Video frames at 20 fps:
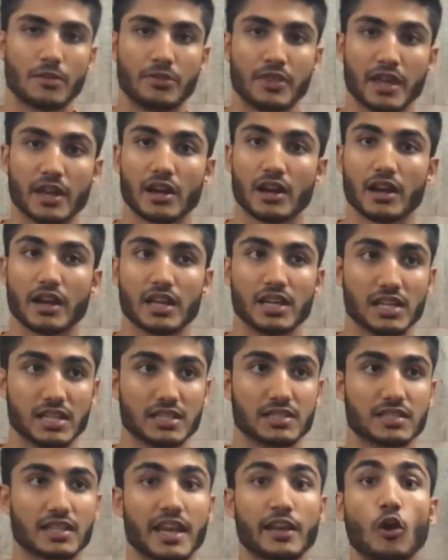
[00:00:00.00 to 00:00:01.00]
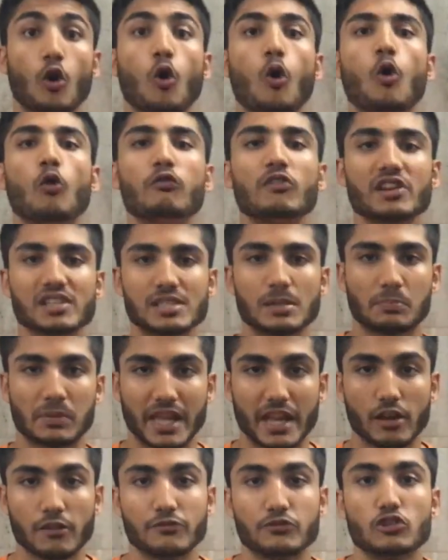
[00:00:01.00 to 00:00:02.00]
there is an
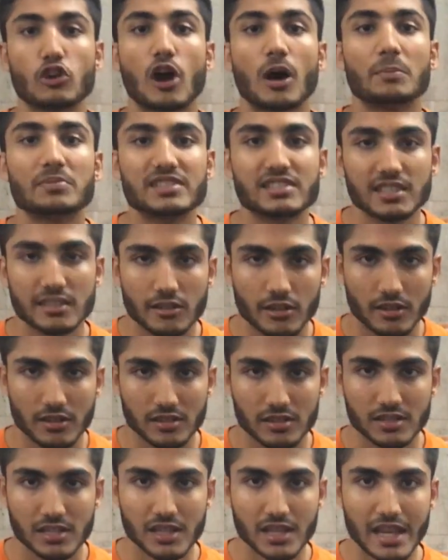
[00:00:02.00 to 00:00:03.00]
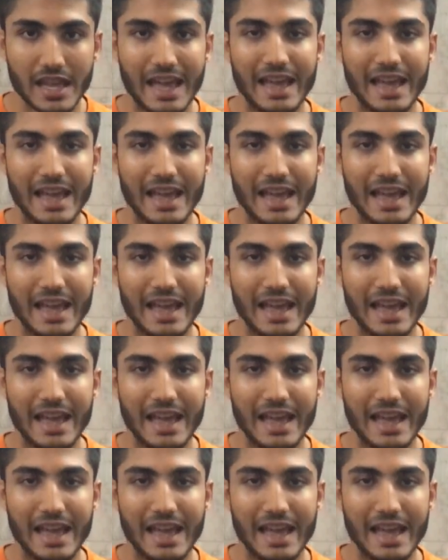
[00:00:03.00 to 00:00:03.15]
oversupply of job seekers